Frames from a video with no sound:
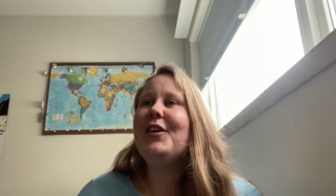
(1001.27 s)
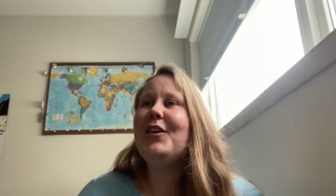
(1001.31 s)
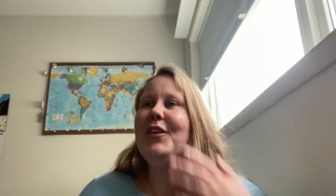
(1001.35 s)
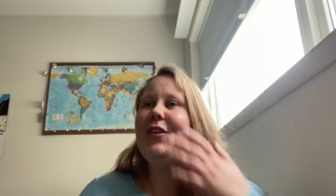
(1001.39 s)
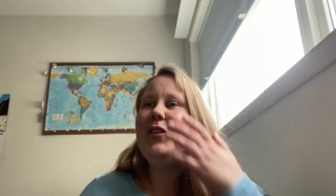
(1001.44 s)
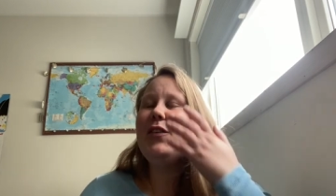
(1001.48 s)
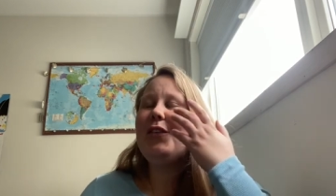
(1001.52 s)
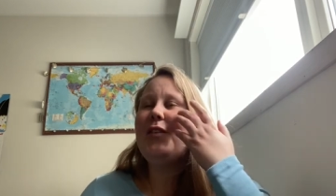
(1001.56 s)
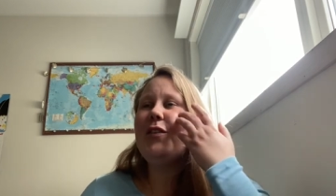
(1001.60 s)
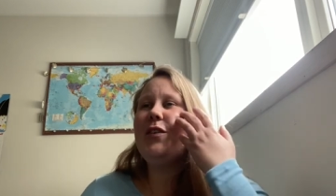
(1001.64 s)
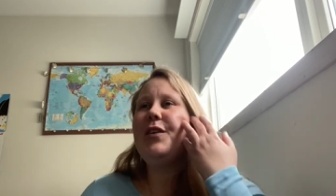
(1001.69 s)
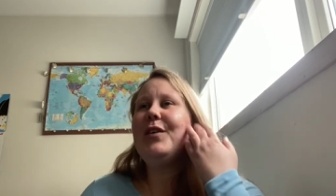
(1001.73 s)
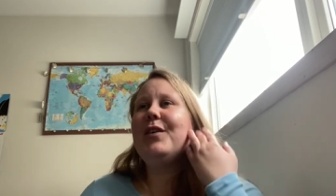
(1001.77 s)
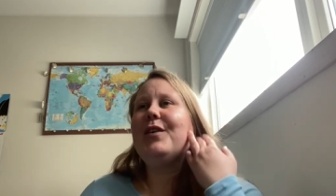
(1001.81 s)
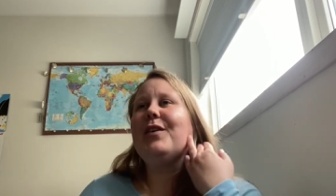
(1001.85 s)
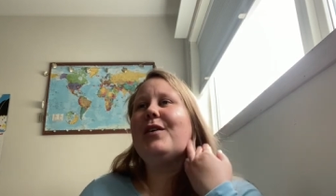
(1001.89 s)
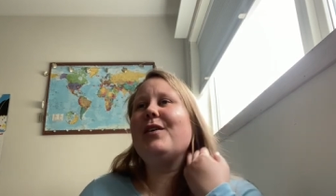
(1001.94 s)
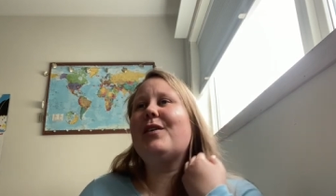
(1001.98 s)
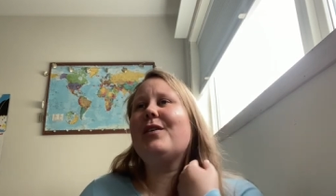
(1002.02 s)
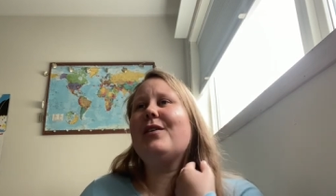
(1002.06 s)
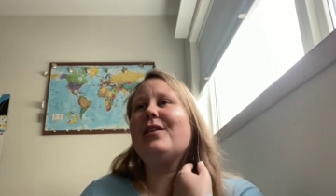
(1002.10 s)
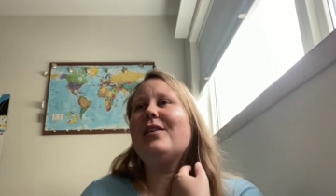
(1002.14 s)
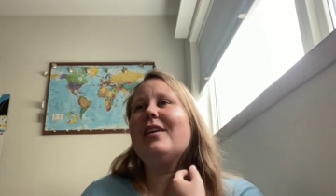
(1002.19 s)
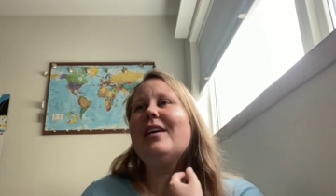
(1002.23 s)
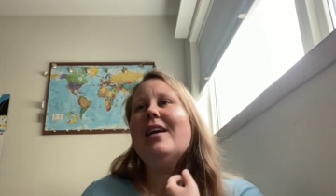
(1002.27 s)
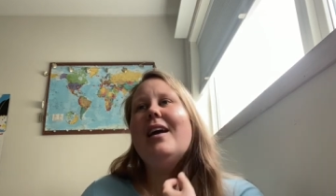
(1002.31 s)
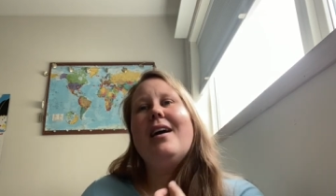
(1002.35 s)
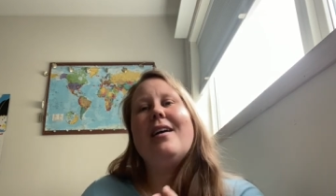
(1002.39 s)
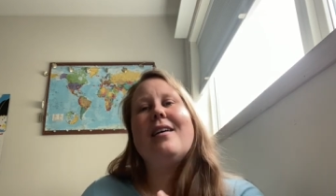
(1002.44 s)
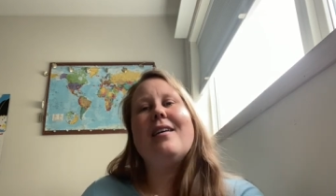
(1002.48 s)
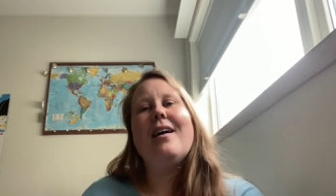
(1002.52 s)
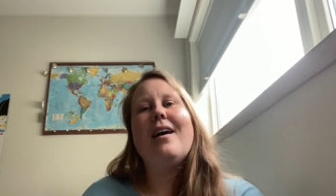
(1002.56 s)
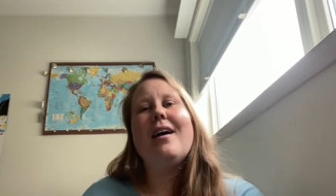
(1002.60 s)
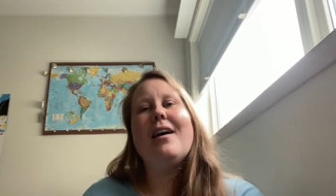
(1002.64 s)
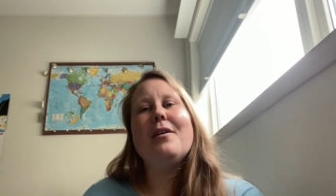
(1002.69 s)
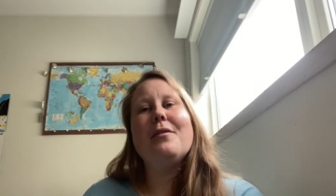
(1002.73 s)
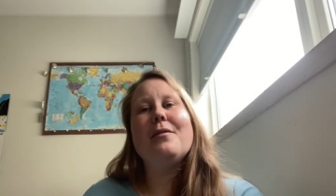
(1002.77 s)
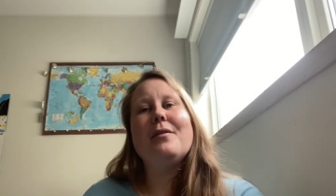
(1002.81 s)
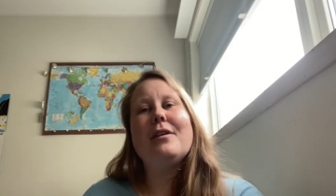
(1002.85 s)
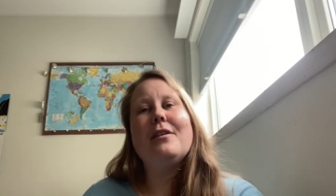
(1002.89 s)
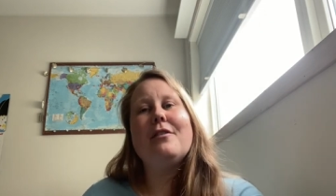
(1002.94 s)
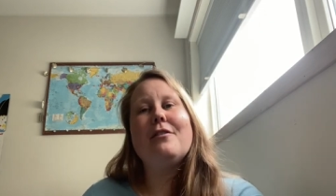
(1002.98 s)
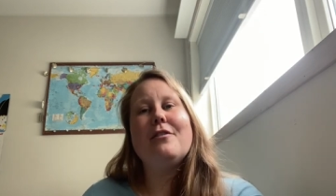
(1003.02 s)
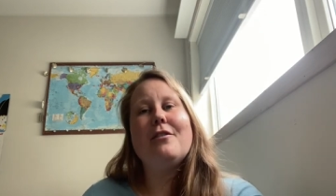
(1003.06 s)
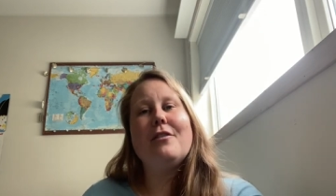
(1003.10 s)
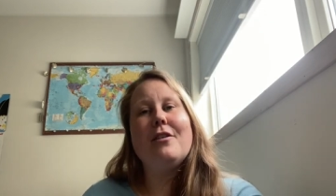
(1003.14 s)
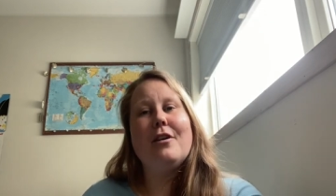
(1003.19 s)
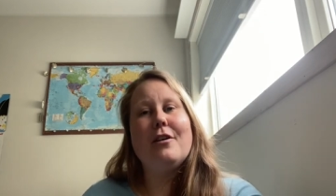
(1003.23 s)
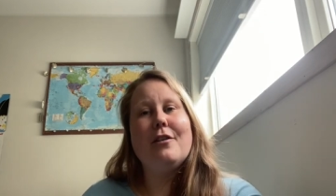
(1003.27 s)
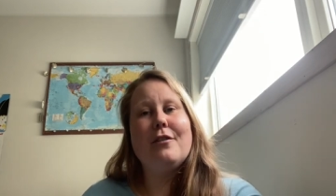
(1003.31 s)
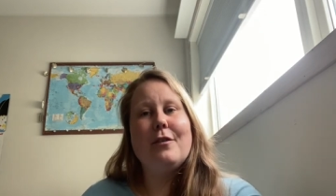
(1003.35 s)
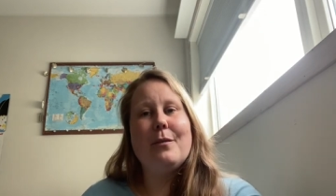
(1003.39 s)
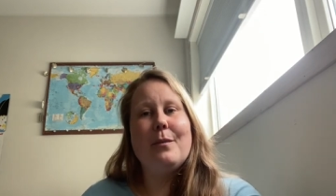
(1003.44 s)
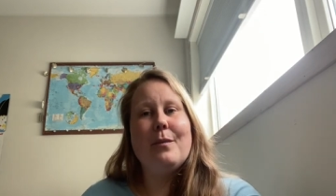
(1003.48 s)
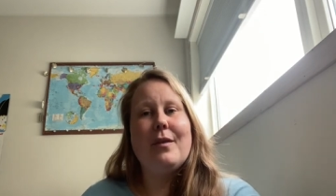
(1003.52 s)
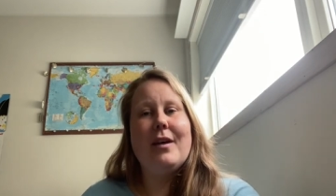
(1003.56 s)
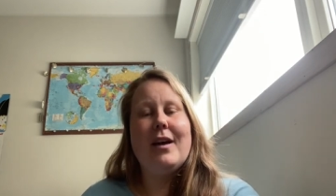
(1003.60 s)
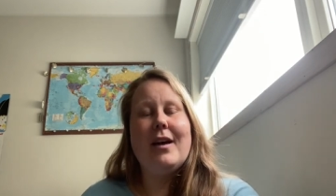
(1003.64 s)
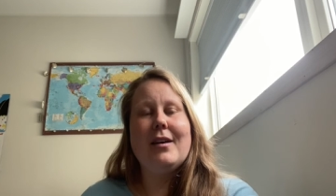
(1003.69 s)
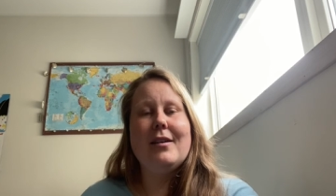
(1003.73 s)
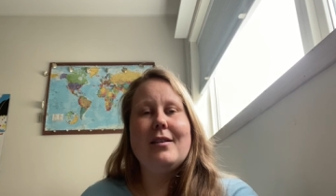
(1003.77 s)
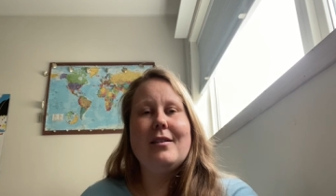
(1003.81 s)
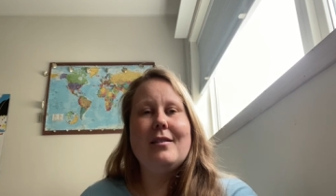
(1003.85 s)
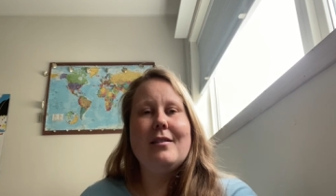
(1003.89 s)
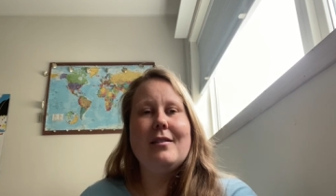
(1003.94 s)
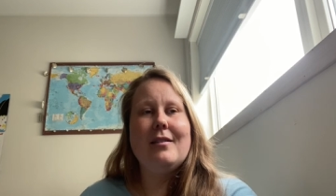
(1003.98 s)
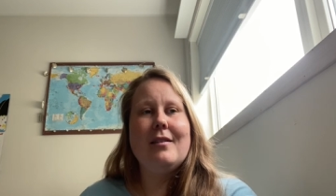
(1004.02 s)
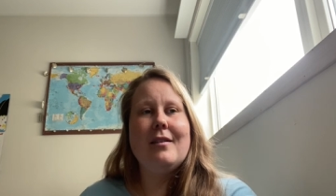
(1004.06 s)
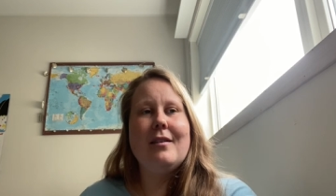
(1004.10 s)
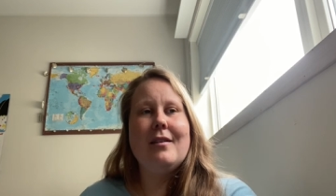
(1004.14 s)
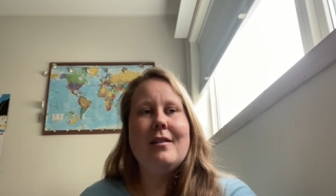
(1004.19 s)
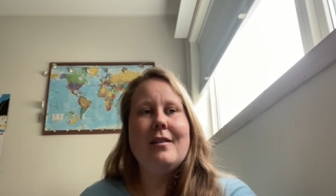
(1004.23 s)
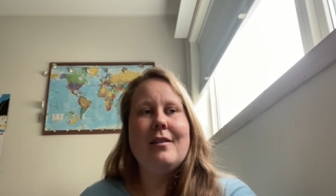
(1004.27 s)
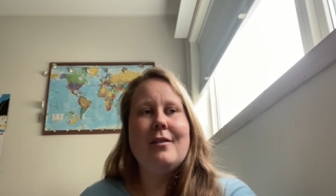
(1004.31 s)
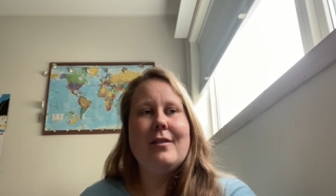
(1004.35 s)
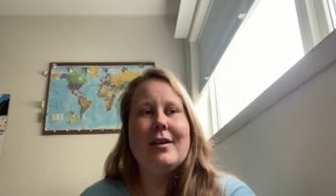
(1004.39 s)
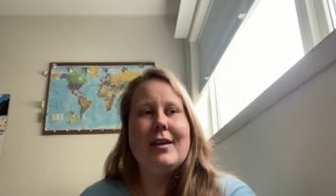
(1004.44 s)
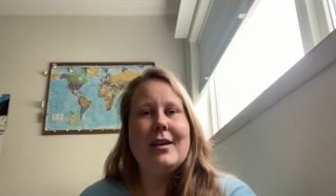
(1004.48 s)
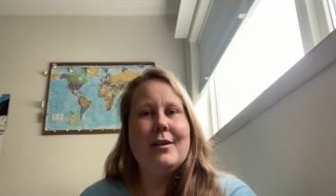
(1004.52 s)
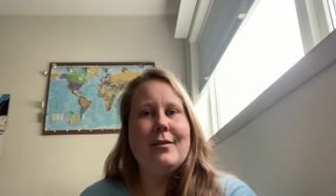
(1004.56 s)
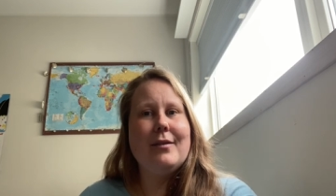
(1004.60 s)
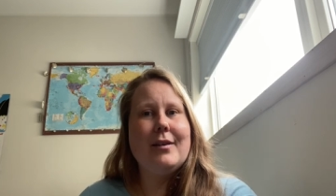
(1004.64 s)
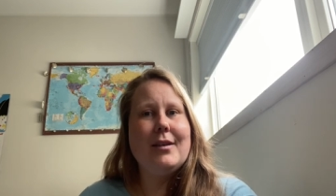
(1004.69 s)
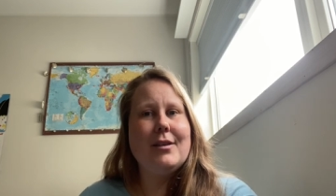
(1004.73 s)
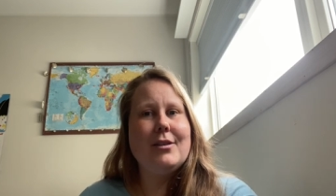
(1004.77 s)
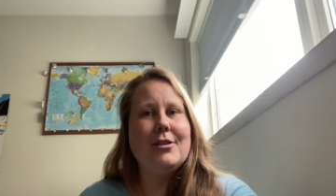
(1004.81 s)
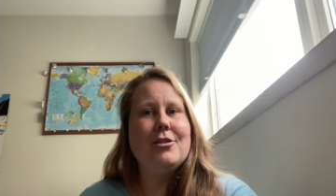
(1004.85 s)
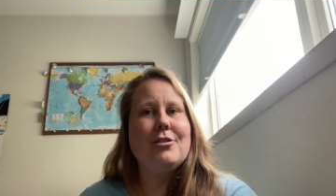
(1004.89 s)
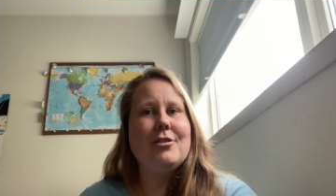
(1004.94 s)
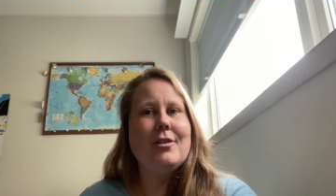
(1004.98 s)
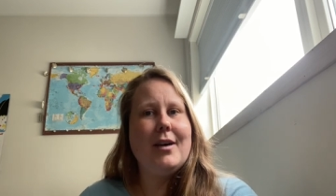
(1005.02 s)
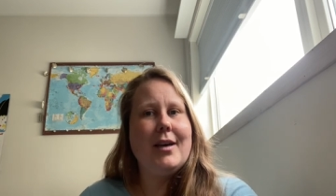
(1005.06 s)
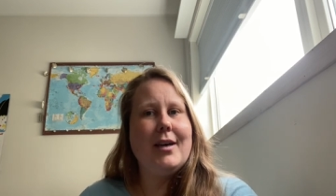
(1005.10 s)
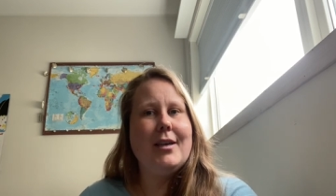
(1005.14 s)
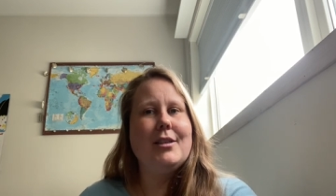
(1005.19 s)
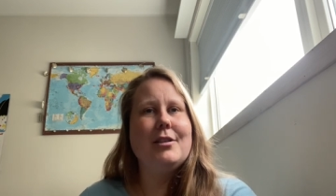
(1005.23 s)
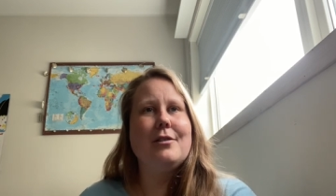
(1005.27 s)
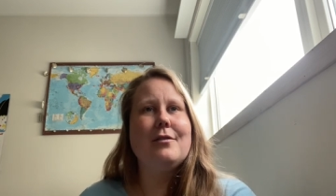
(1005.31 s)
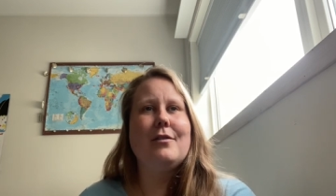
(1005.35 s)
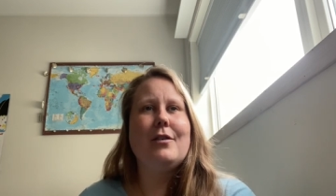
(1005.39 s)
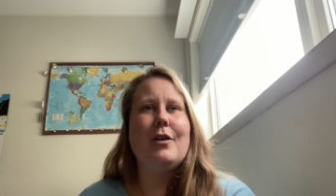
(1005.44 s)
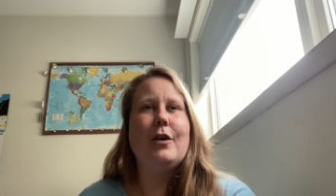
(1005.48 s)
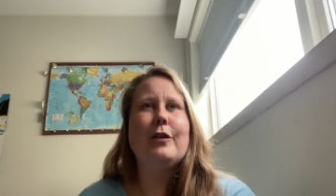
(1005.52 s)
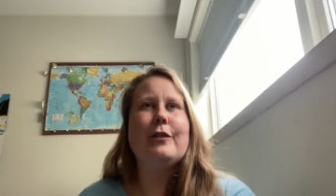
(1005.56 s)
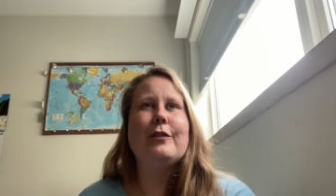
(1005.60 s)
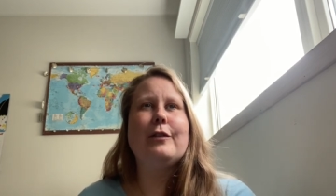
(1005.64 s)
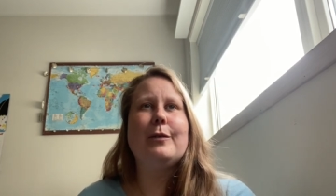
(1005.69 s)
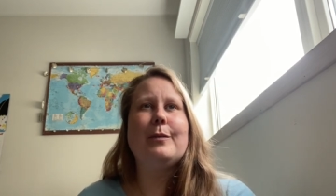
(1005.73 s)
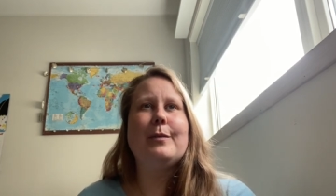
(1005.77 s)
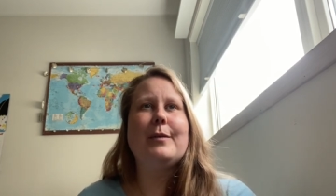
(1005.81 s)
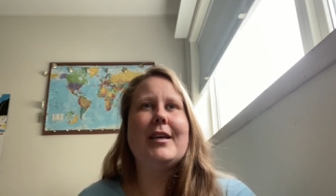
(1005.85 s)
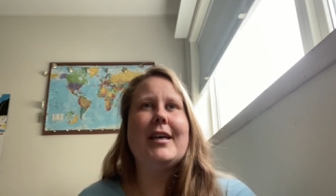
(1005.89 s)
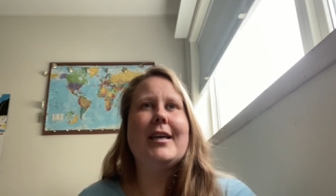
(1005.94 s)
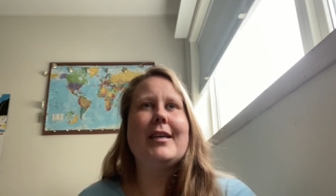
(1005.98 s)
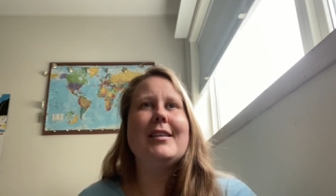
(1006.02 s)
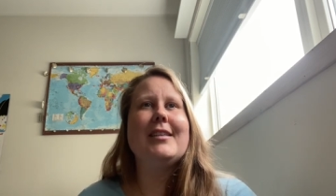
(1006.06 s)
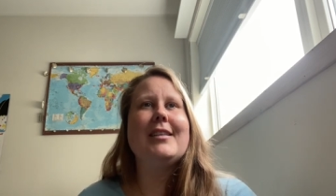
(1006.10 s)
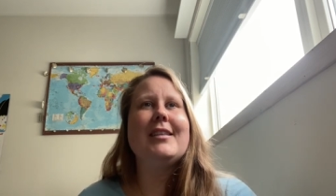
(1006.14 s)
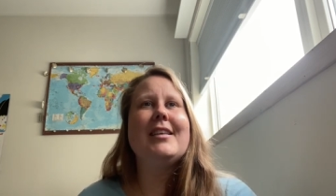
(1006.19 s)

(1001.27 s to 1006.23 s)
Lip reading: So yeah, I will vlog from that. Well, I will try to vlog from that.